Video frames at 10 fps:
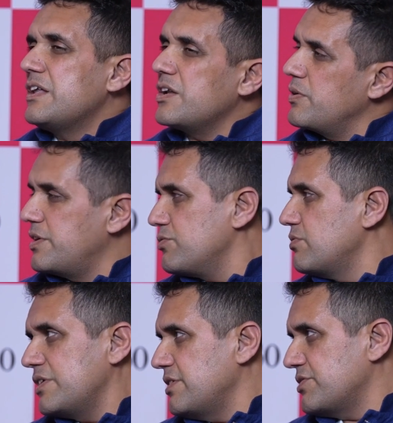Now it is
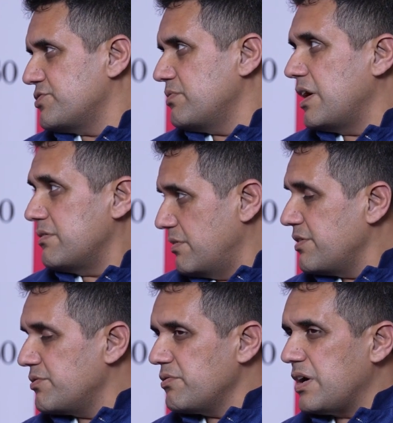only these two. And,
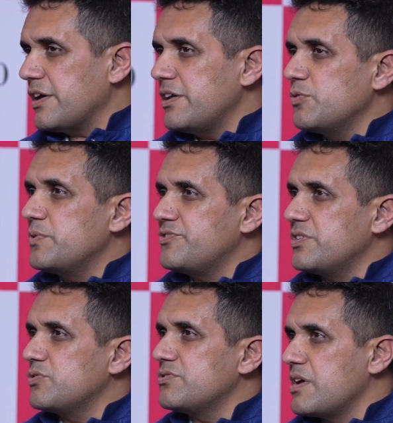again, you
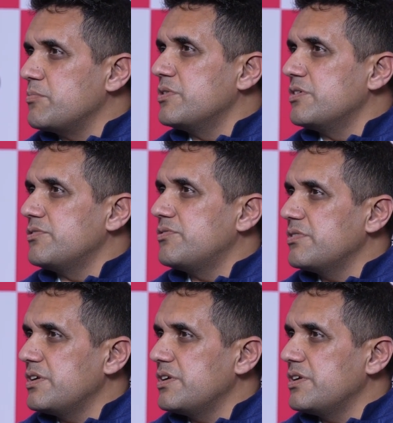mentioned those numbers.